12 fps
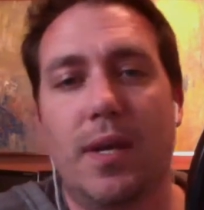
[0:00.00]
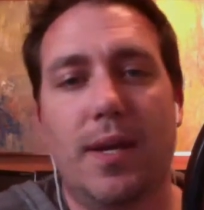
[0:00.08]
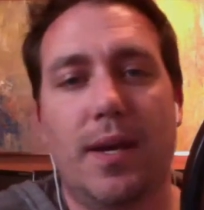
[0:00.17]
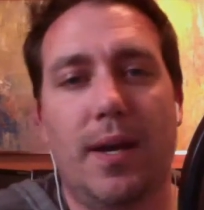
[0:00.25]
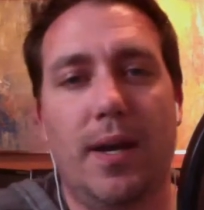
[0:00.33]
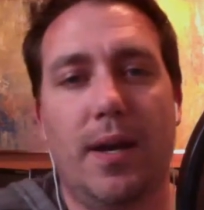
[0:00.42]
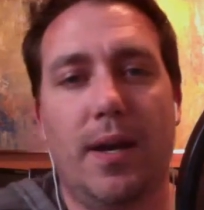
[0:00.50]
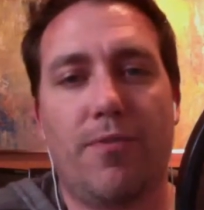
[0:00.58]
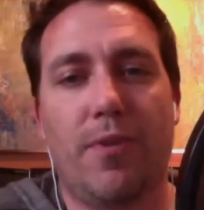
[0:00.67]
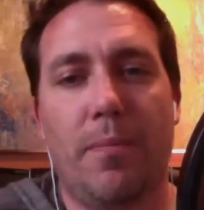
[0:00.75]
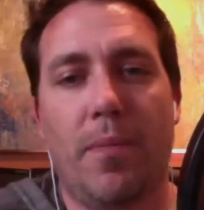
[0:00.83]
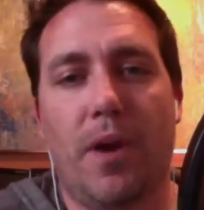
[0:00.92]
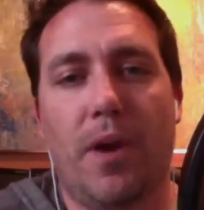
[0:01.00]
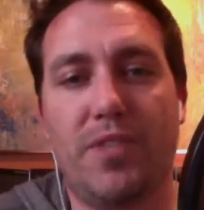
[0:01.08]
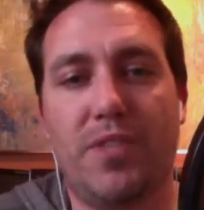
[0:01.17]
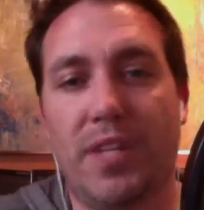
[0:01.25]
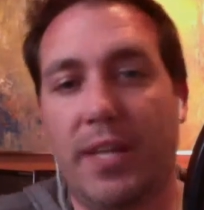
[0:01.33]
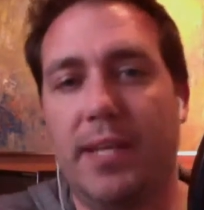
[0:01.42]
from
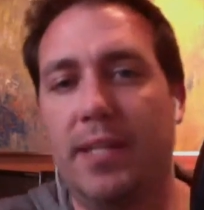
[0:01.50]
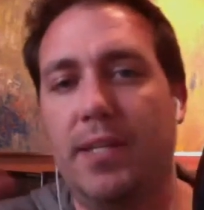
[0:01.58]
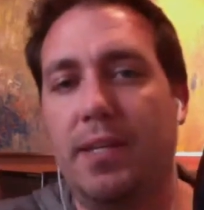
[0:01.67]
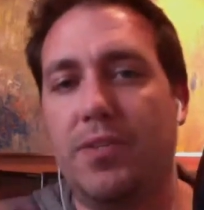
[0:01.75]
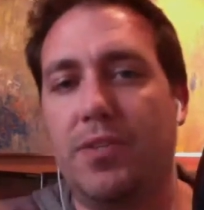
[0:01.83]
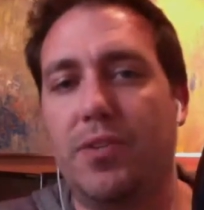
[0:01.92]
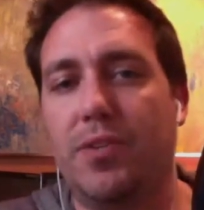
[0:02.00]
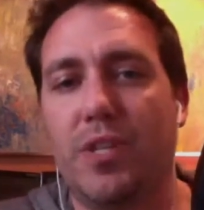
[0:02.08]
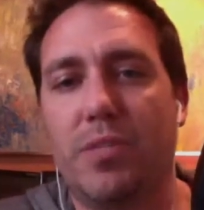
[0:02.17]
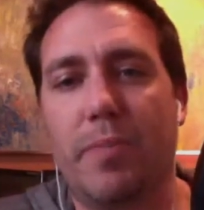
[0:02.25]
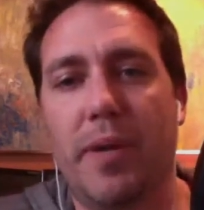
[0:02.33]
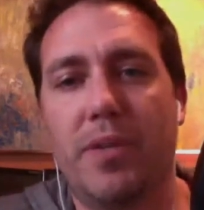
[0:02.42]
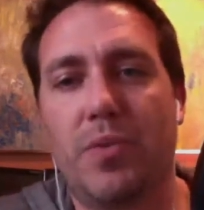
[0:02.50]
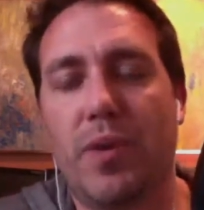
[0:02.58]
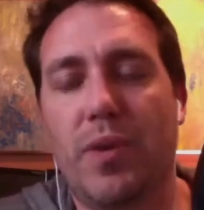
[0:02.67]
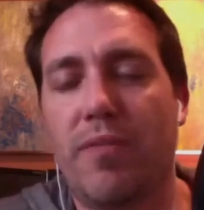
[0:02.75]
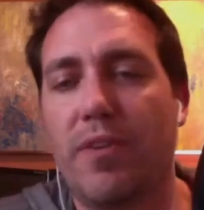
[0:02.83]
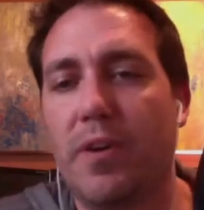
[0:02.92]
RFC 1918 internal address space or
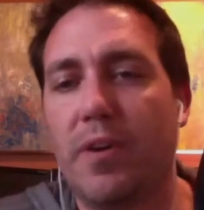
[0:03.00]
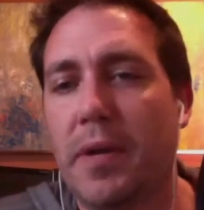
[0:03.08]
whatever. Yeah.